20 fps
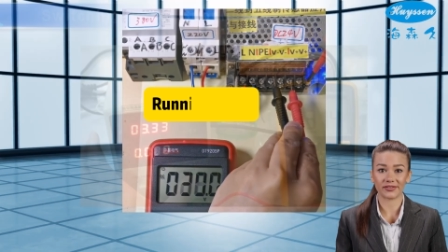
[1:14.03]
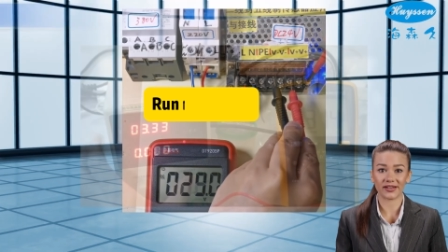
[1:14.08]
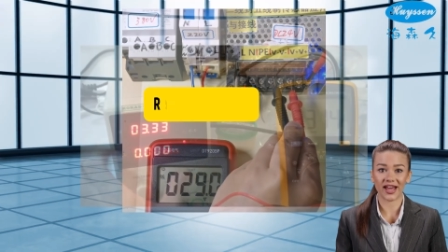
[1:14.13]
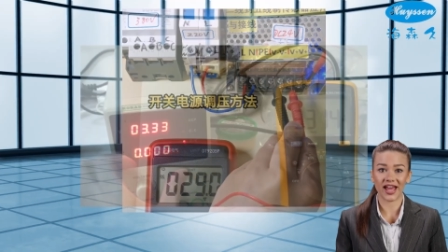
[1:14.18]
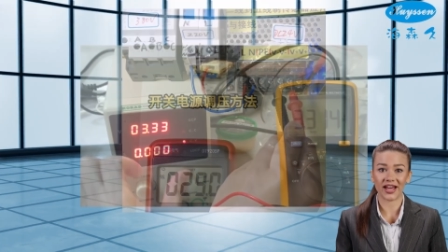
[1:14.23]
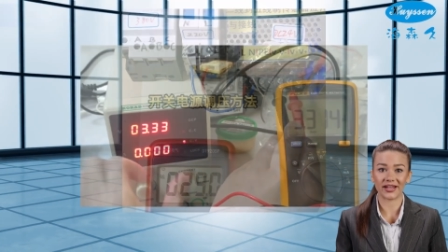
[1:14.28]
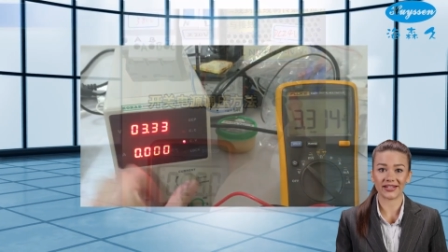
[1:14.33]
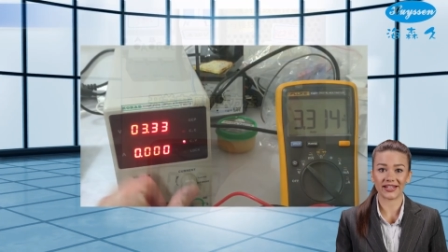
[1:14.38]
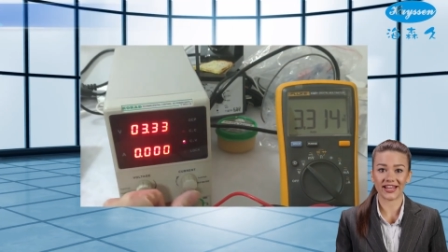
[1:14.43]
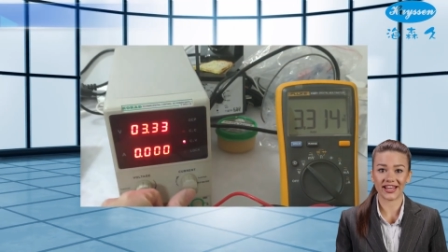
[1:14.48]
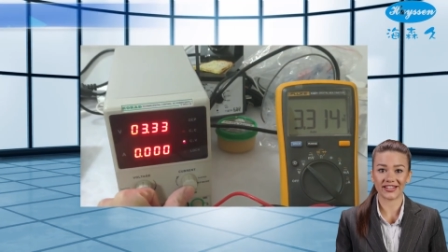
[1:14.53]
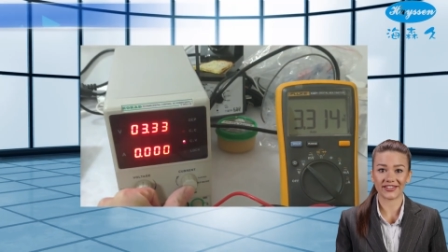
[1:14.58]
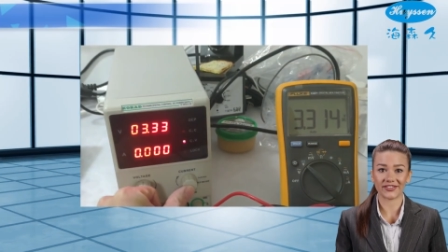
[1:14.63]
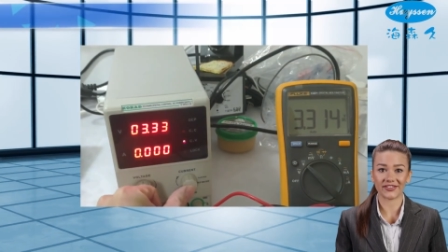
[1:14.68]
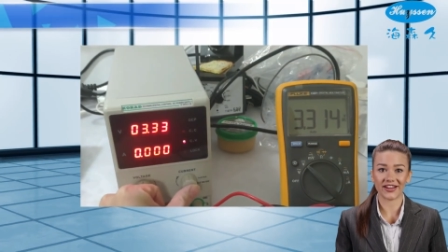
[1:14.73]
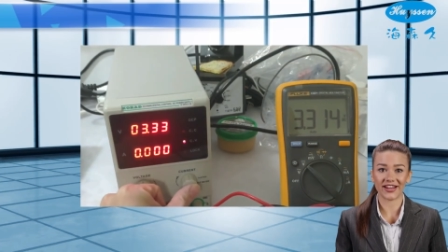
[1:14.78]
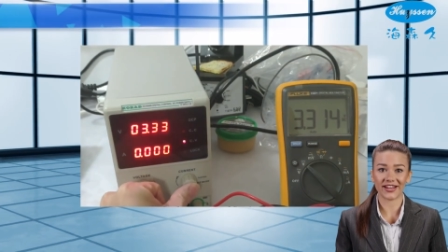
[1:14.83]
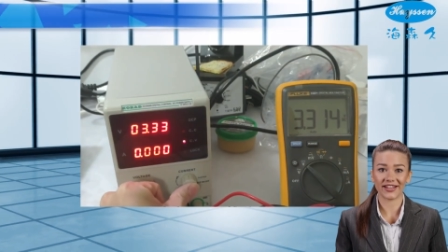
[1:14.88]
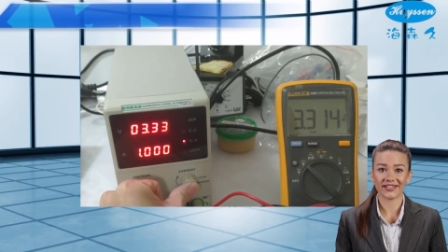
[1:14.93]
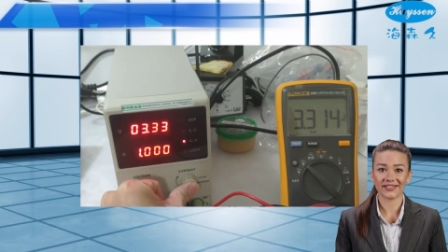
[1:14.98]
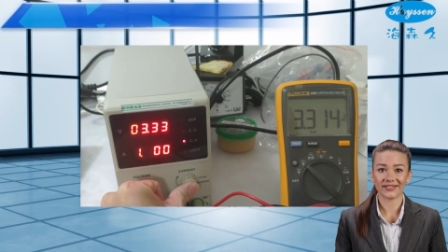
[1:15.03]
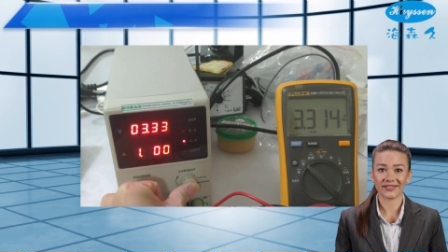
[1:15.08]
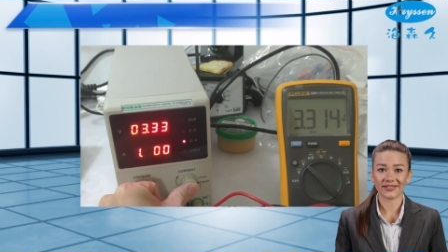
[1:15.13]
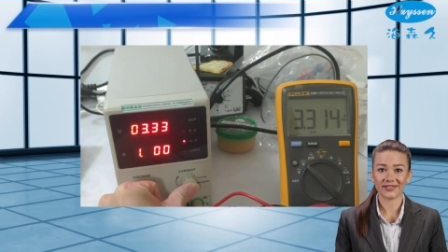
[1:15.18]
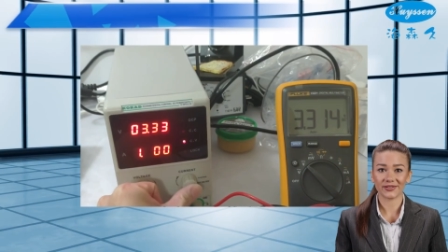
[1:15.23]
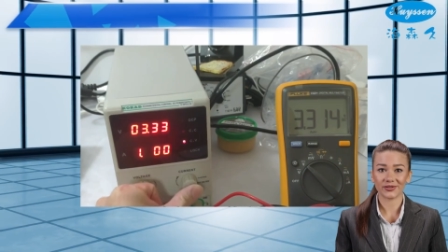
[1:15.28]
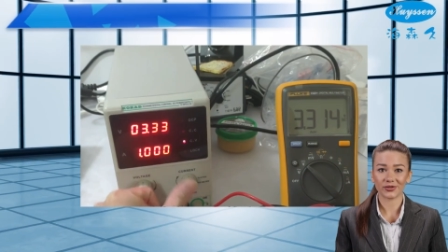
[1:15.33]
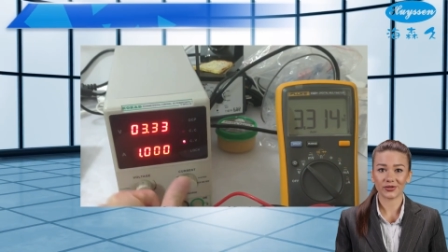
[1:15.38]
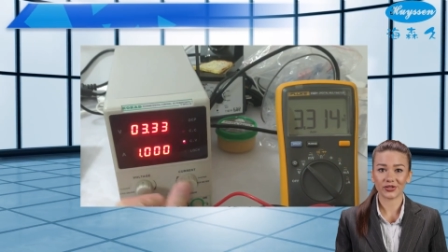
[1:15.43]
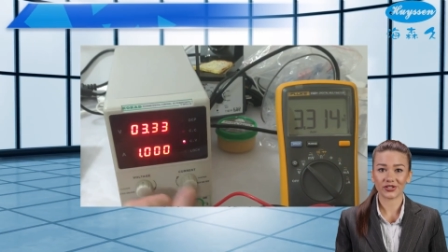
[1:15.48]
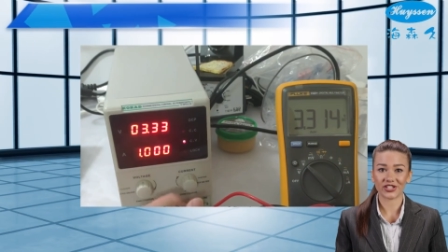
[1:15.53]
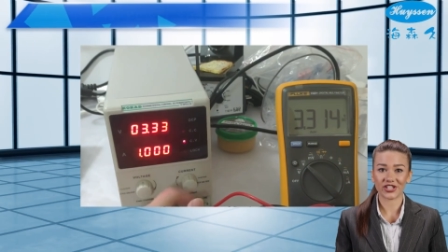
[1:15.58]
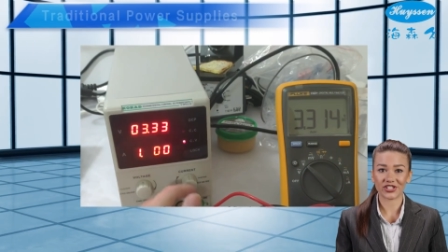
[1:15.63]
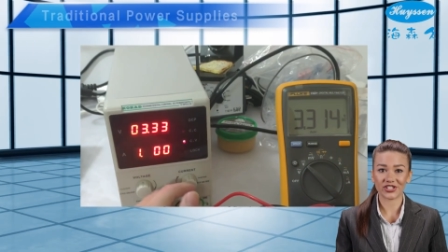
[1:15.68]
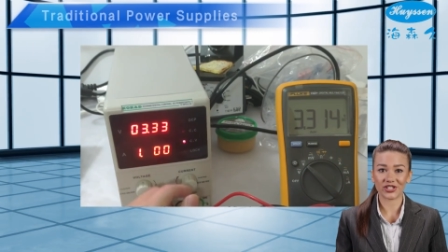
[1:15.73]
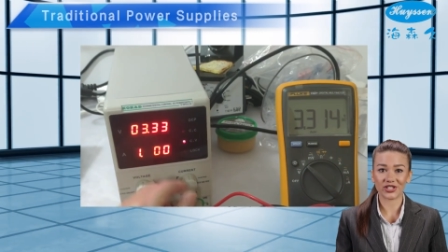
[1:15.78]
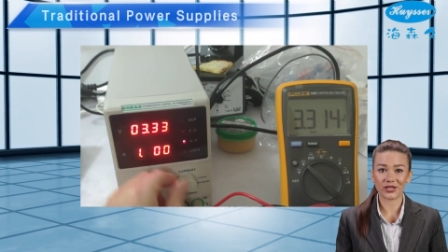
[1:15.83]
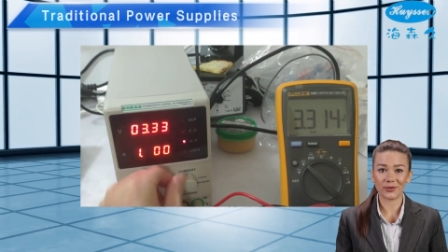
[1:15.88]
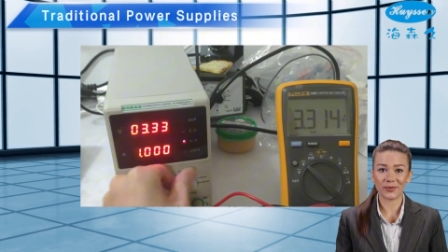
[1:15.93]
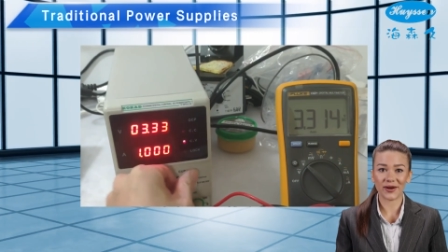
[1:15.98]
On the other hand,
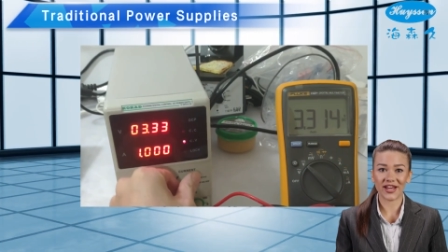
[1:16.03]
traditional